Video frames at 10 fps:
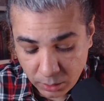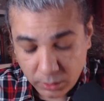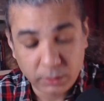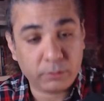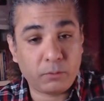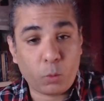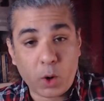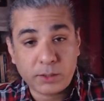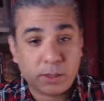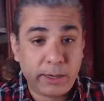
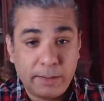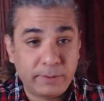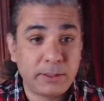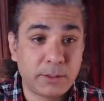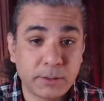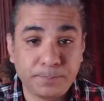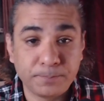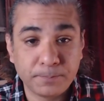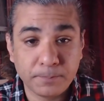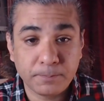water levels,
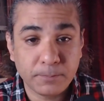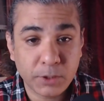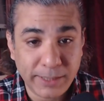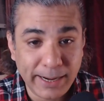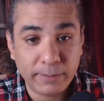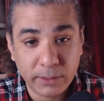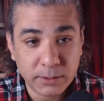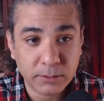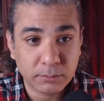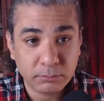sea
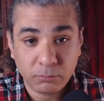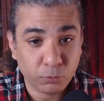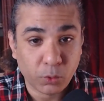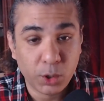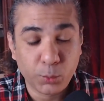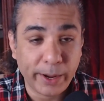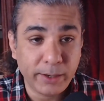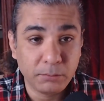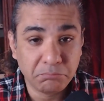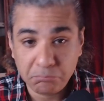levels
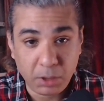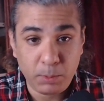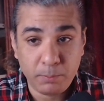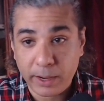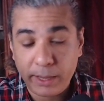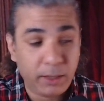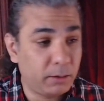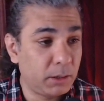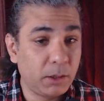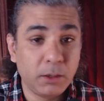worldwide, maybe
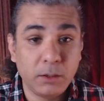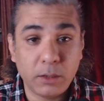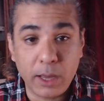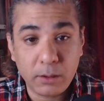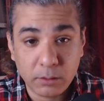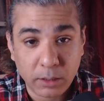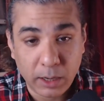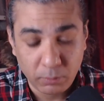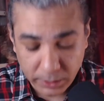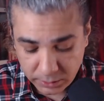by, I don't know
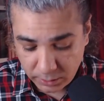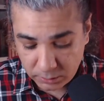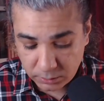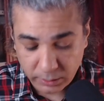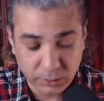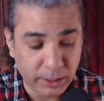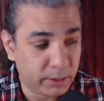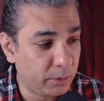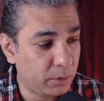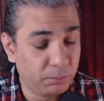how much it's
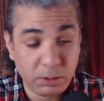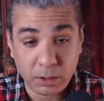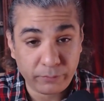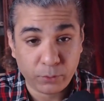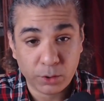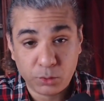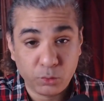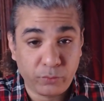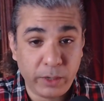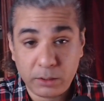exactly going to be, a foot,
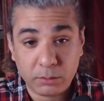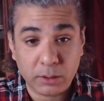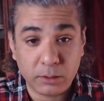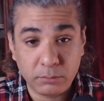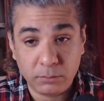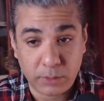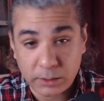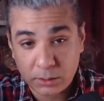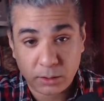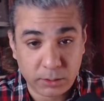2 feet.
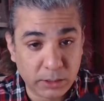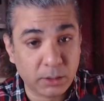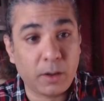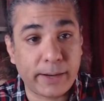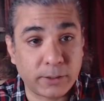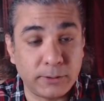That's a lot,